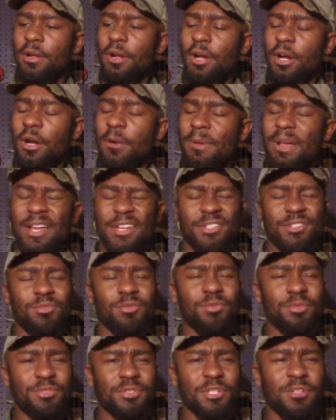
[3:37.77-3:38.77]
um, as
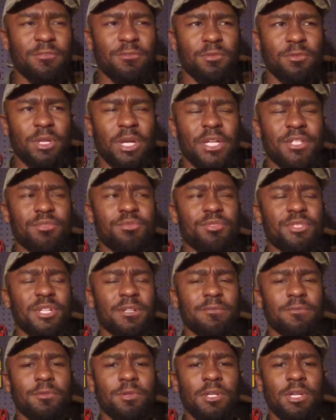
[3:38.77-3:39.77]
do several as do
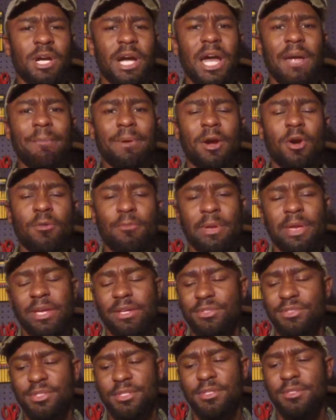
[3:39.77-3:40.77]
several uh, high power
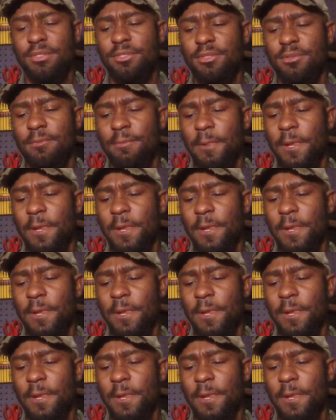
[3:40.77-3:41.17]
magazines.